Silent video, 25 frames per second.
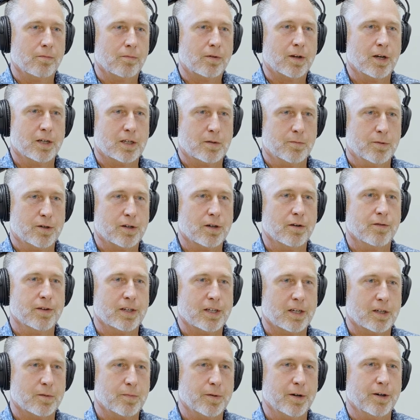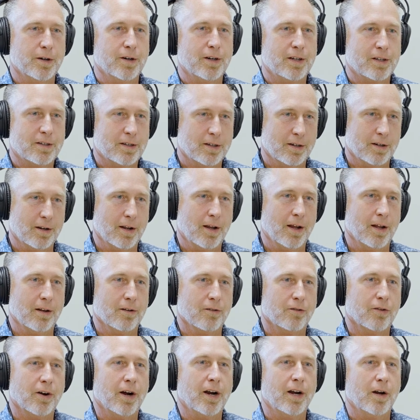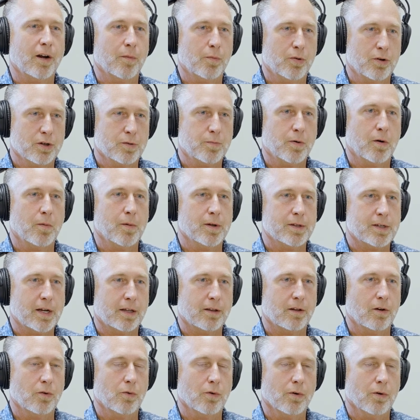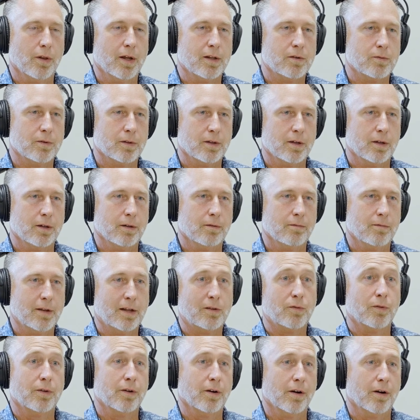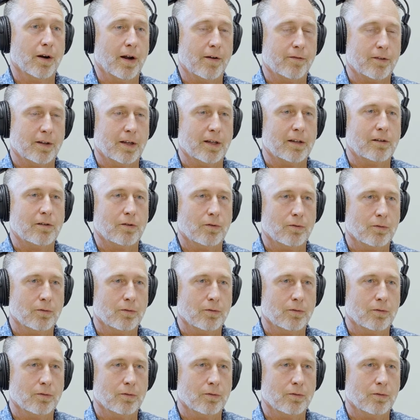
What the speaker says: customer service experience and trying to push permits out the door. That's what they're going to have to get to.